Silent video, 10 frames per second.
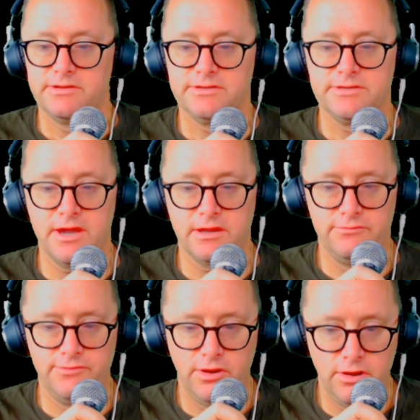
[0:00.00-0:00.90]
Second
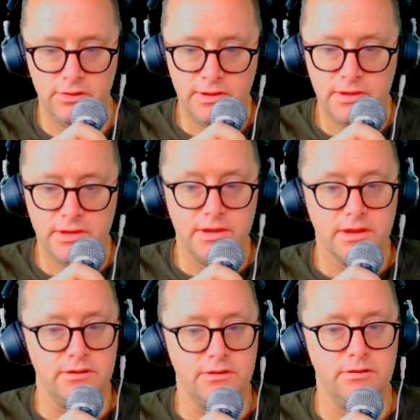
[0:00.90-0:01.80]
of all,
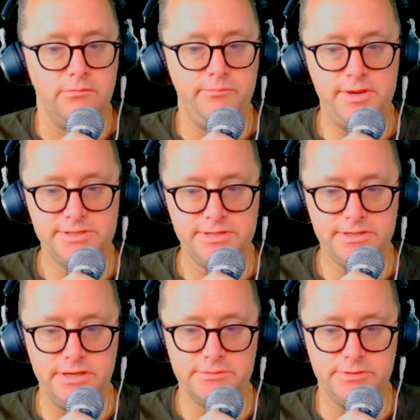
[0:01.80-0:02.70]
going to hurt
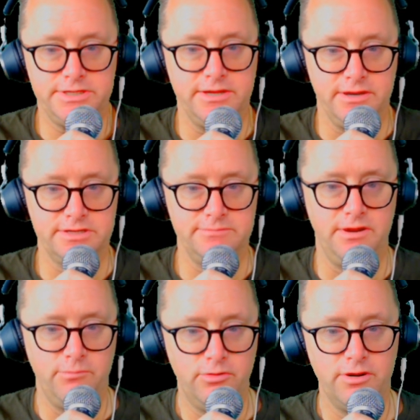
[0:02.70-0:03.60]
businesses, which he cares
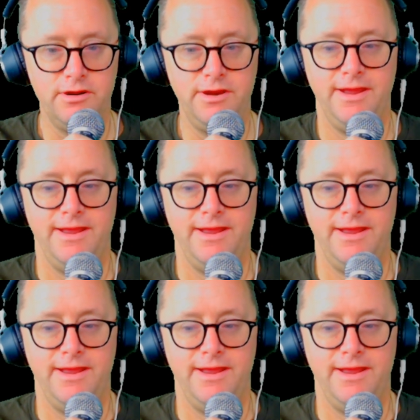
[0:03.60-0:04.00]
about more.